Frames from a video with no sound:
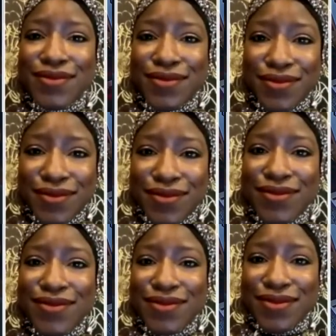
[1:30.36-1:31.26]

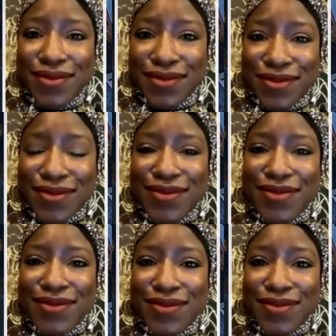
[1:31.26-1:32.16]

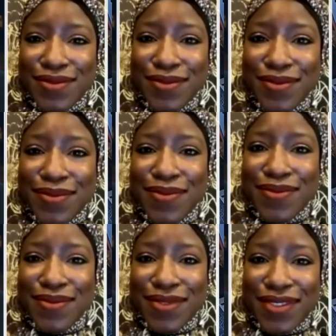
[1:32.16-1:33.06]

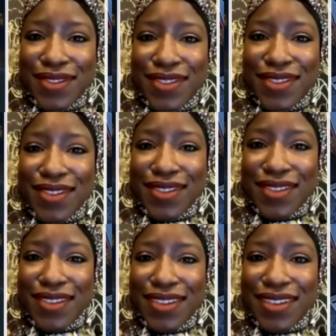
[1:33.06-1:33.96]

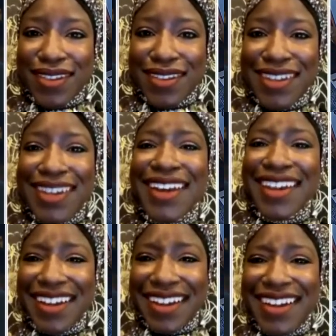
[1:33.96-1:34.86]

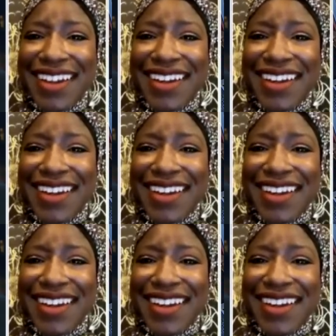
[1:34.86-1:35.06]
The person shown says nothing.